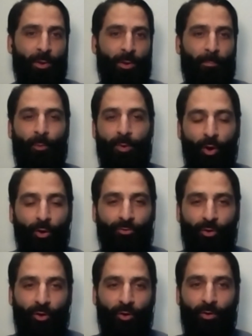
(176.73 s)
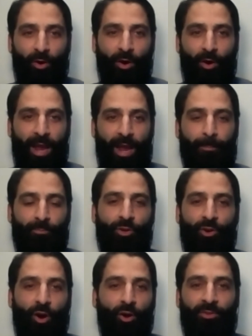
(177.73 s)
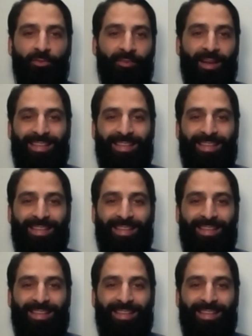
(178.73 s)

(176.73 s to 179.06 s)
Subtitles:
But we also aim to cultivate